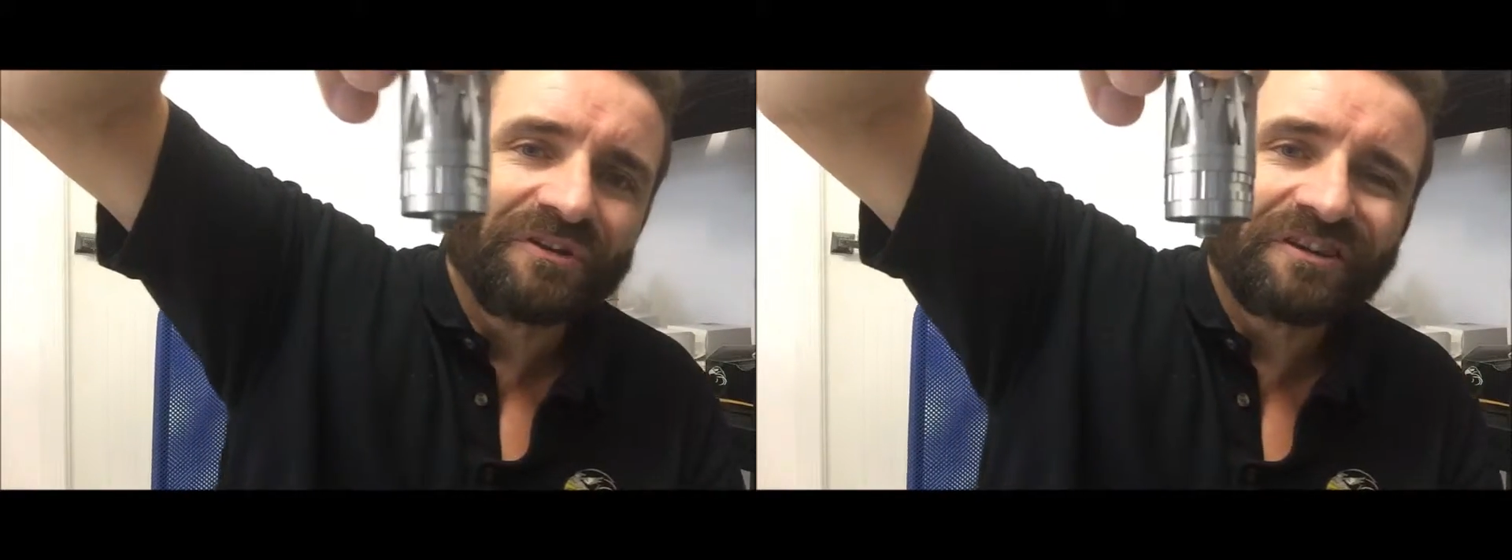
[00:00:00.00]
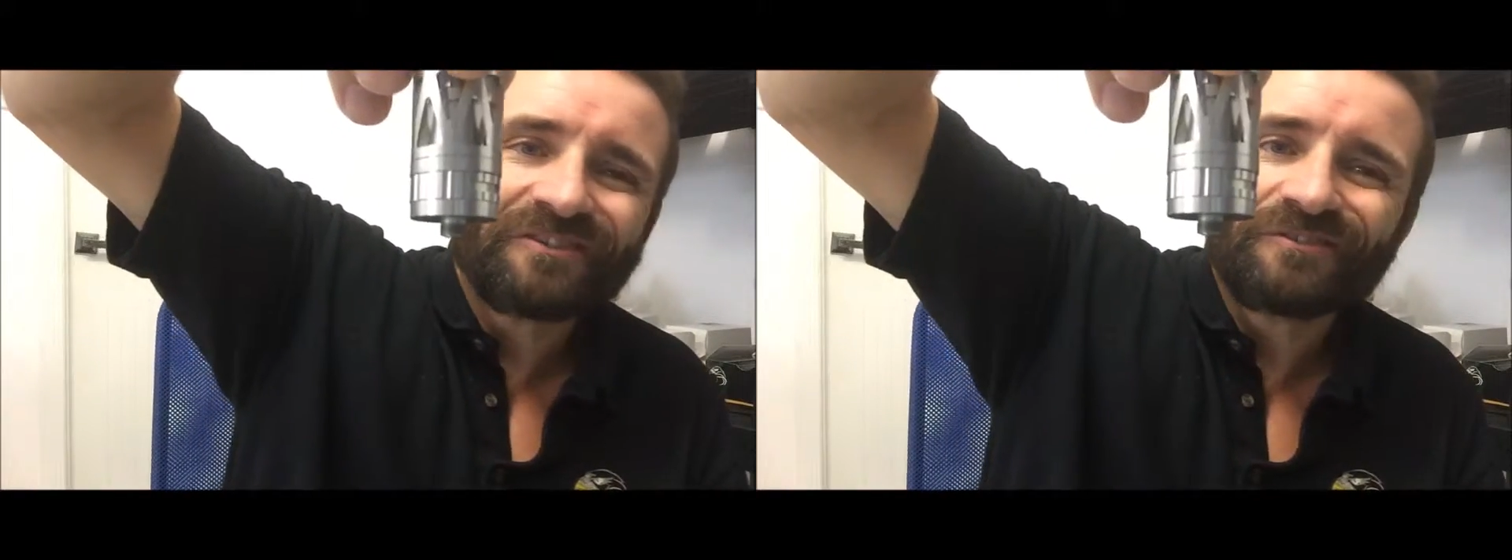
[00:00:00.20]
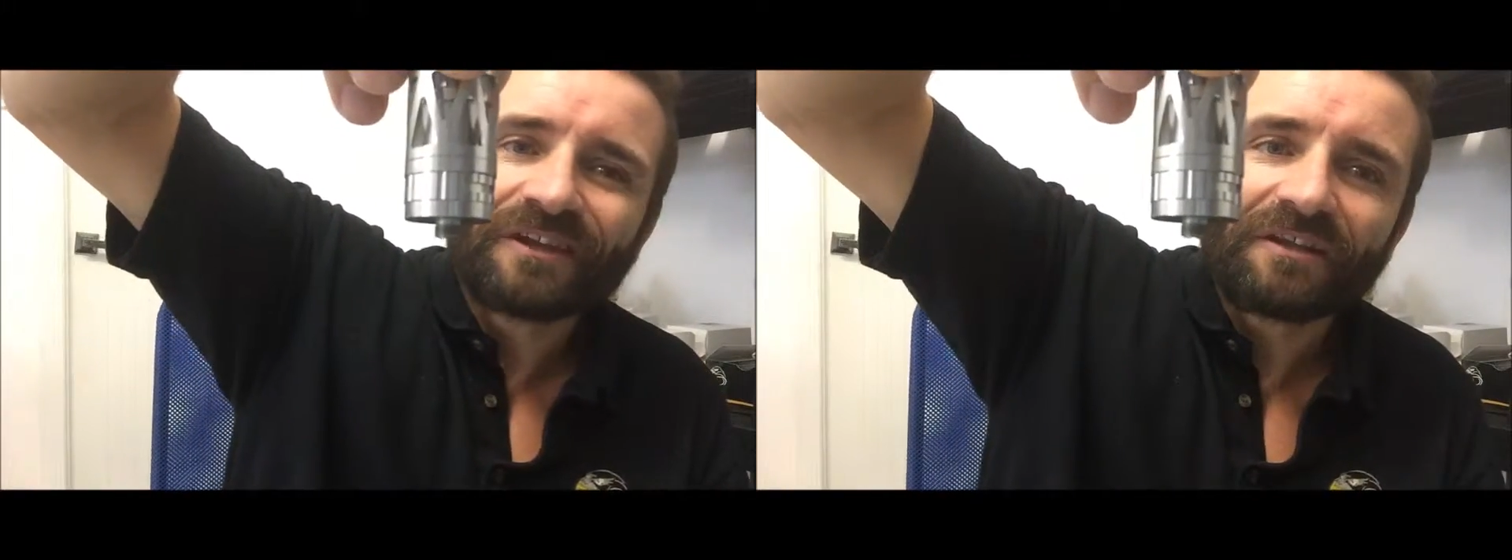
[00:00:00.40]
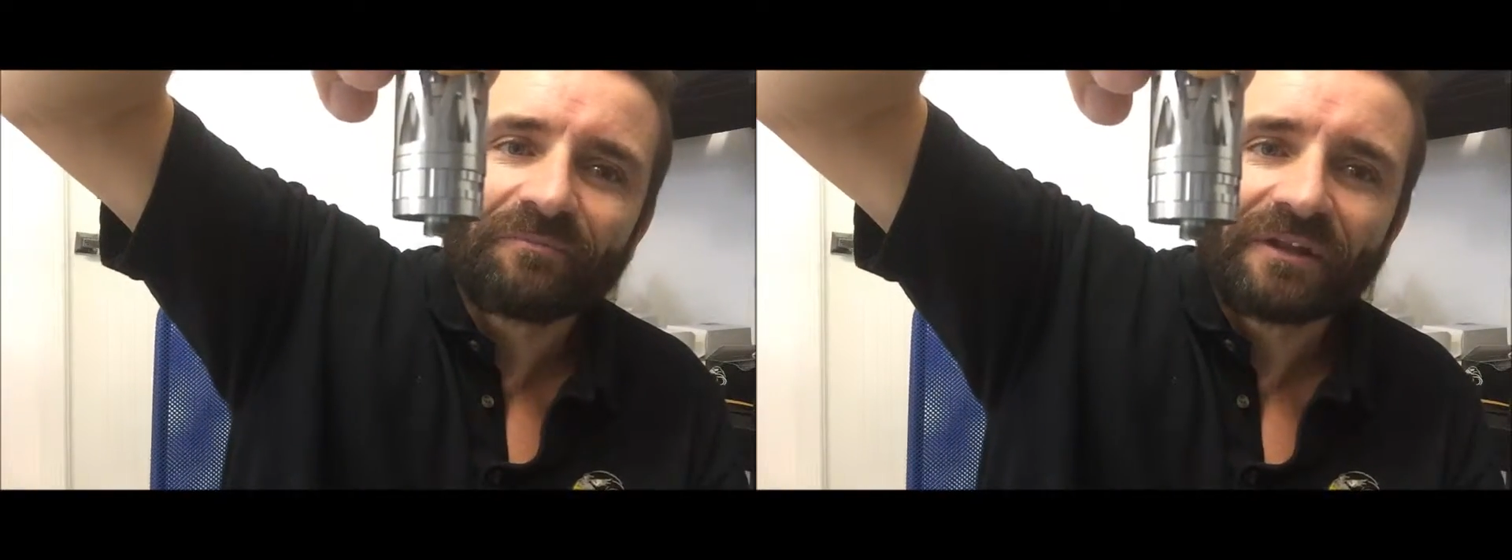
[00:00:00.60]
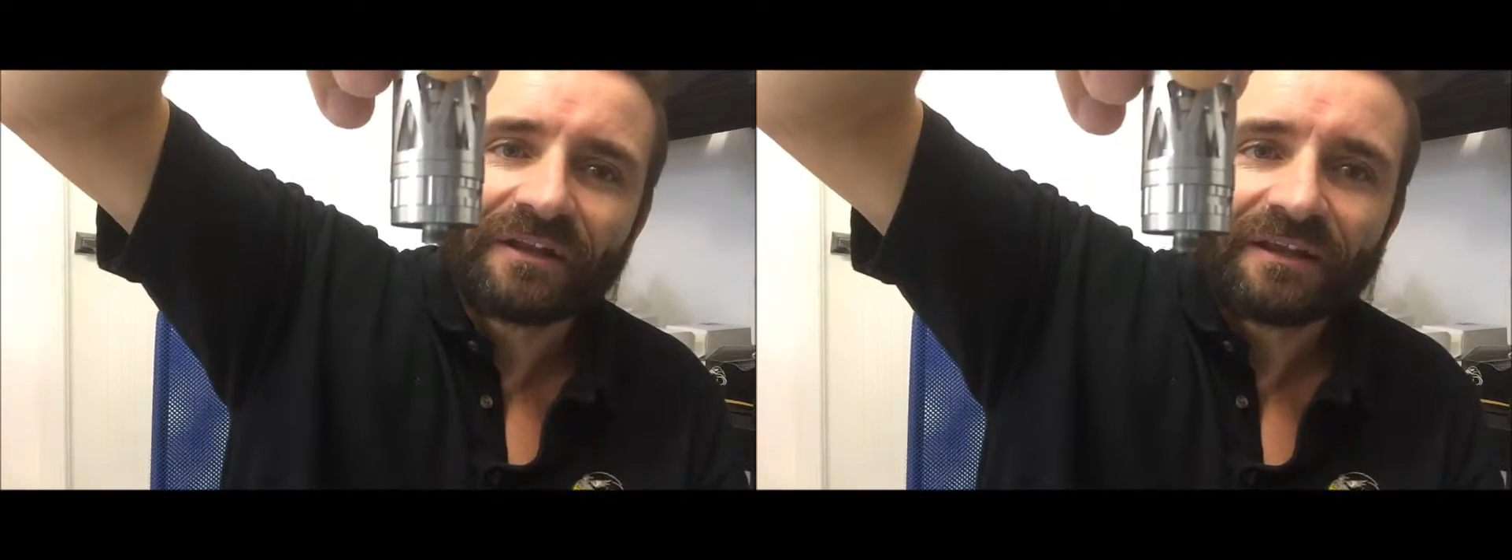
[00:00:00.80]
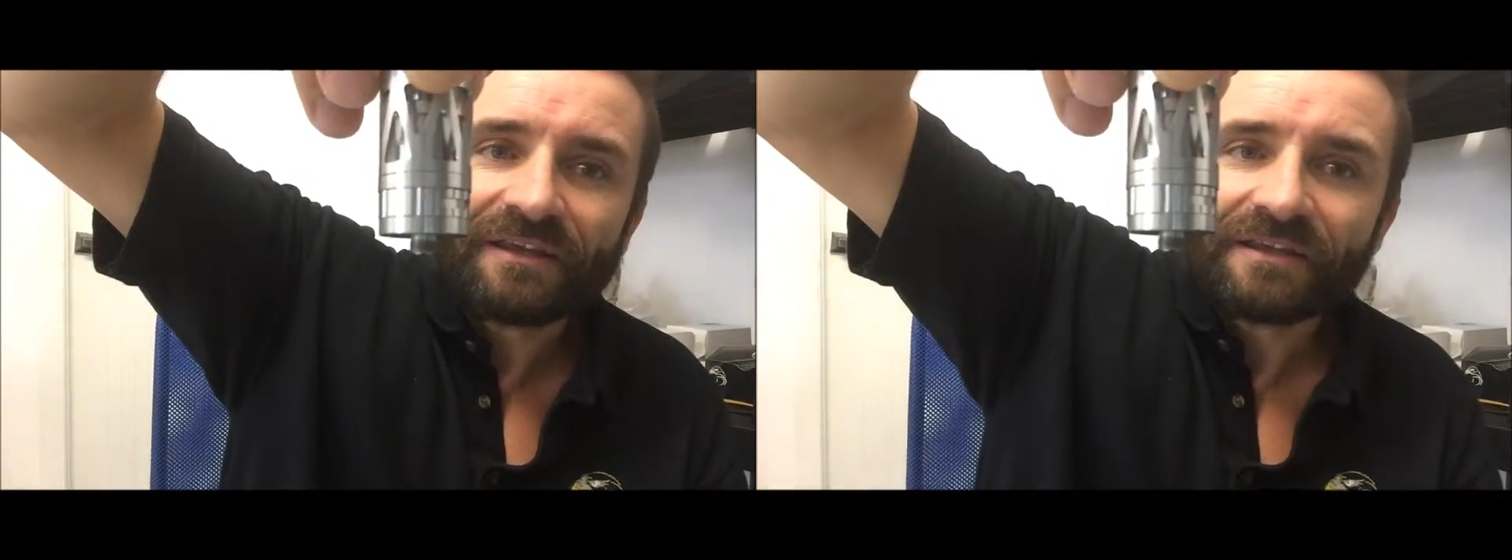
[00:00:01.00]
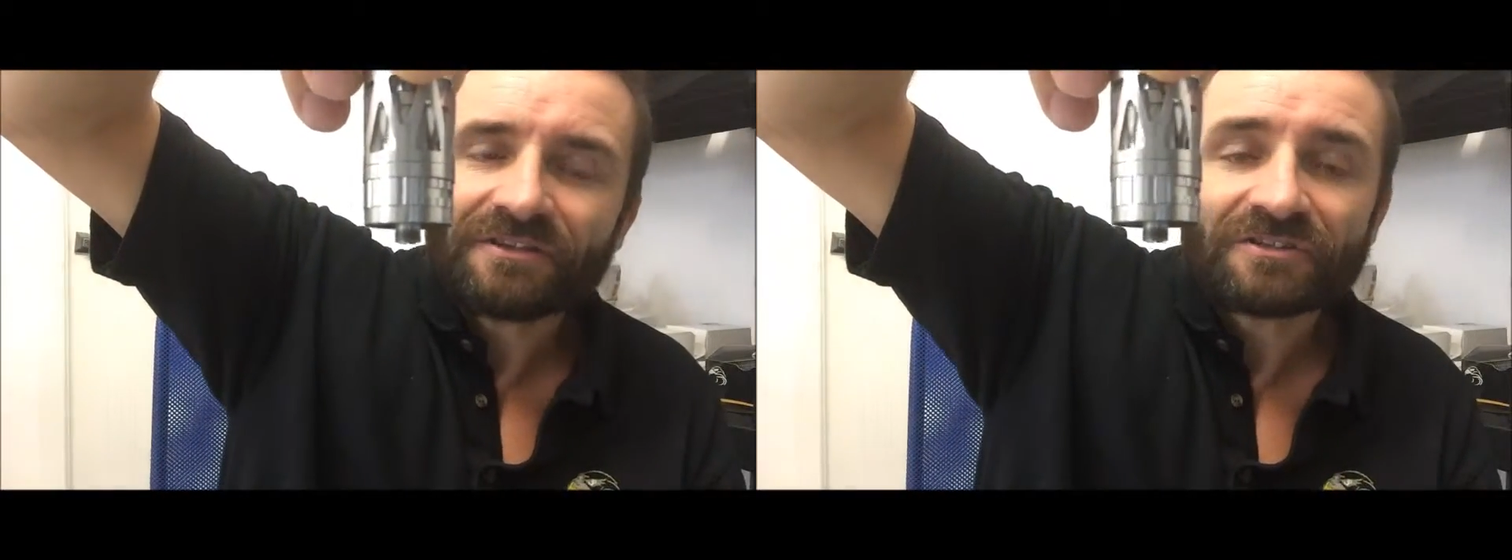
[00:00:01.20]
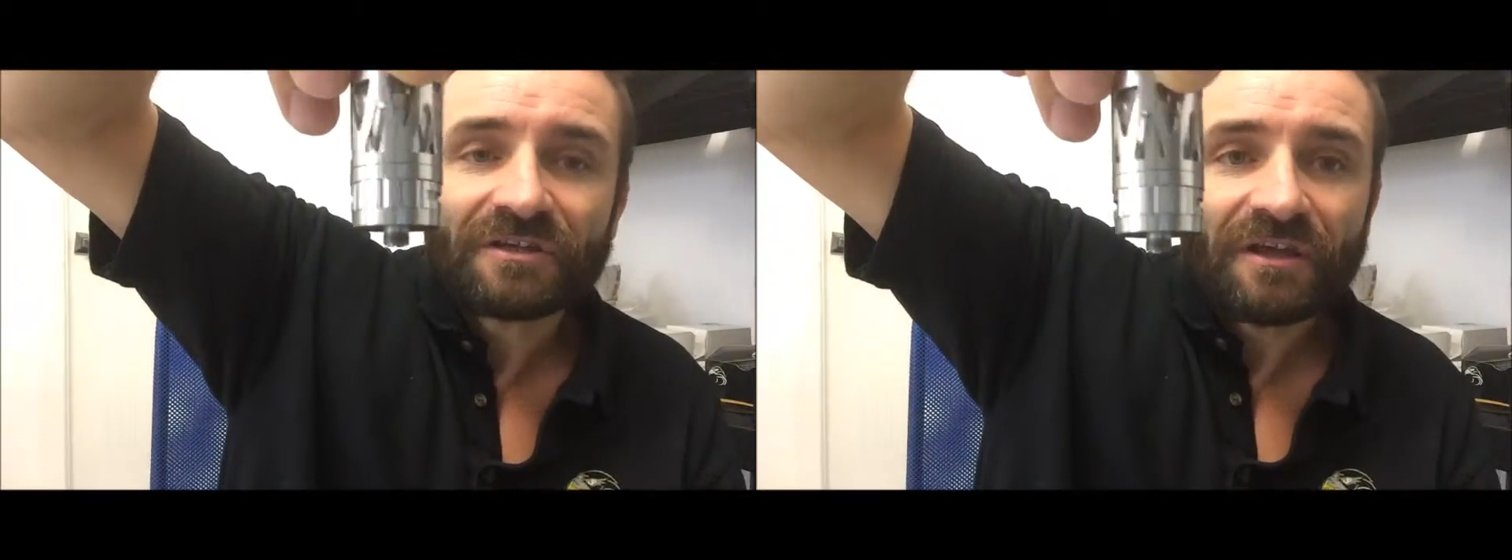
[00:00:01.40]
you could get a bit of
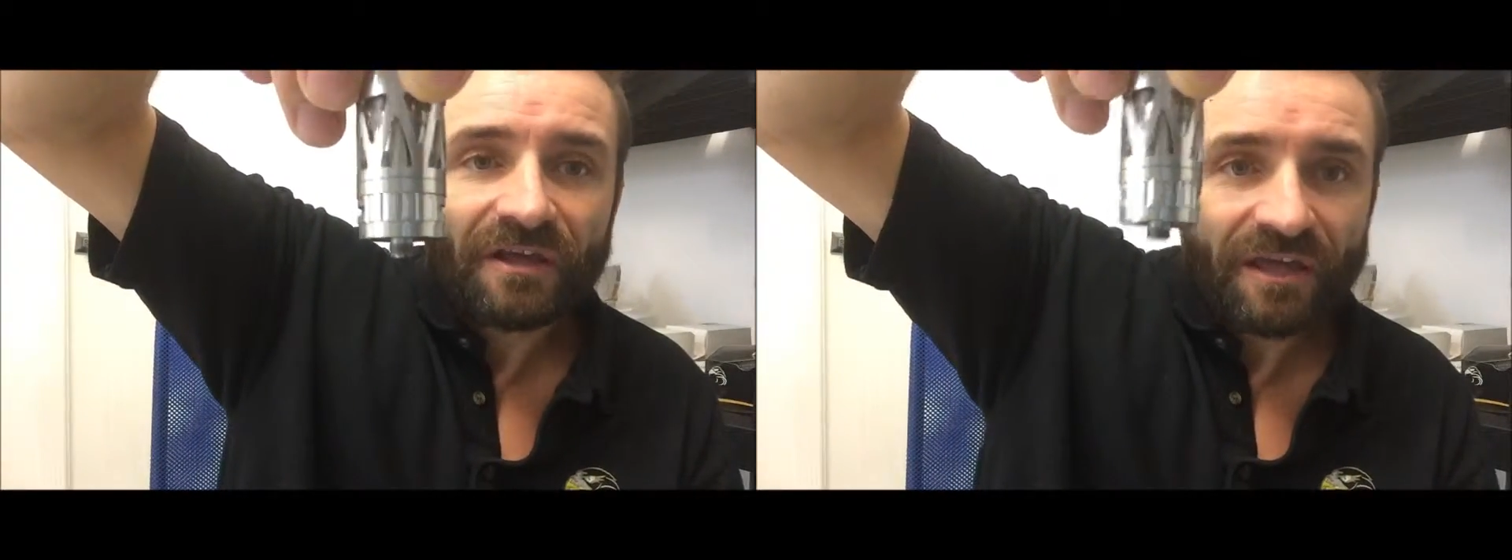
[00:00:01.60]
leakage.